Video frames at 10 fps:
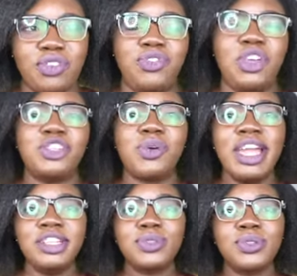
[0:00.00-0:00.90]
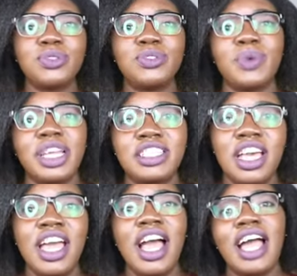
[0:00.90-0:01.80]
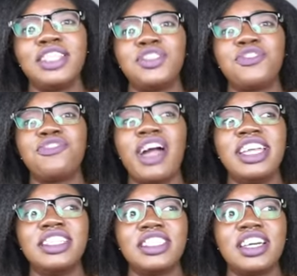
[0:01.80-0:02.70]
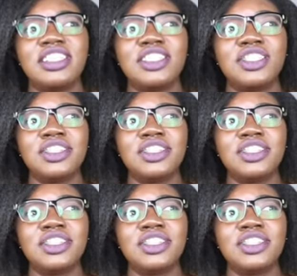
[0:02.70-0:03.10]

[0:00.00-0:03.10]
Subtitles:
If you are trying to lose weight and you find that